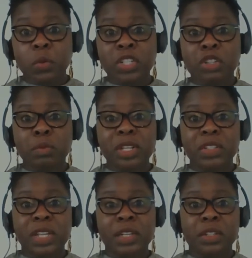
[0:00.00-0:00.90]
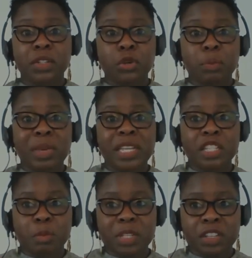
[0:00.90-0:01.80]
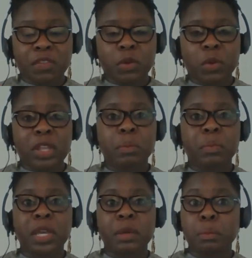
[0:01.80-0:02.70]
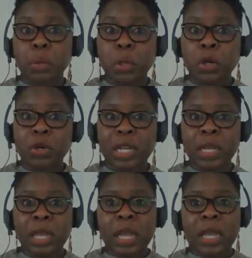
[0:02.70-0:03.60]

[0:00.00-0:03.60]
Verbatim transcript: which means that you're being specific without being boring.